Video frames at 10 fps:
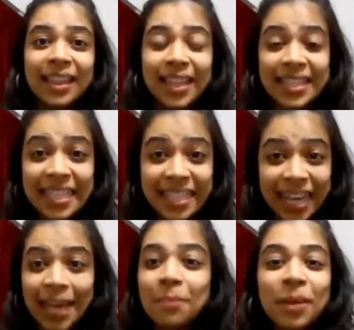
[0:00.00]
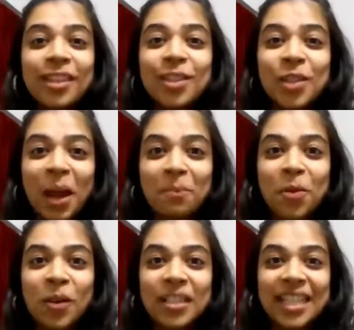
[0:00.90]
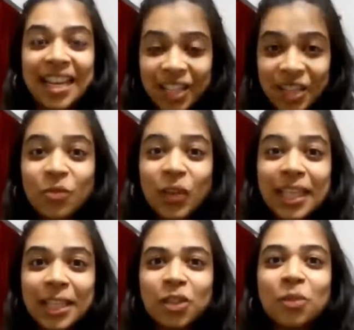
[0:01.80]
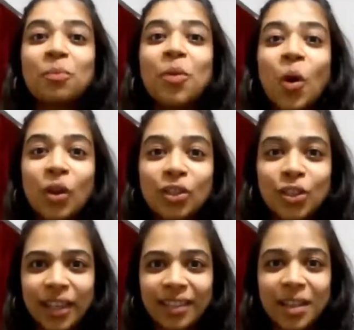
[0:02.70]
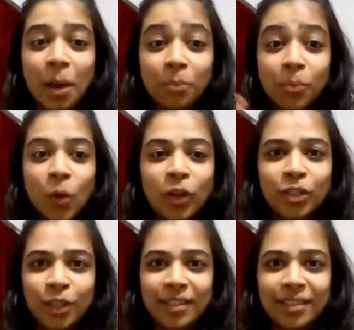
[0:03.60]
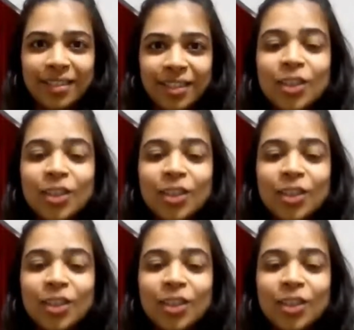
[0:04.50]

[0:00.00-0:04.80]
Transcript: then type in the chat box that we need to apologize. Apologize.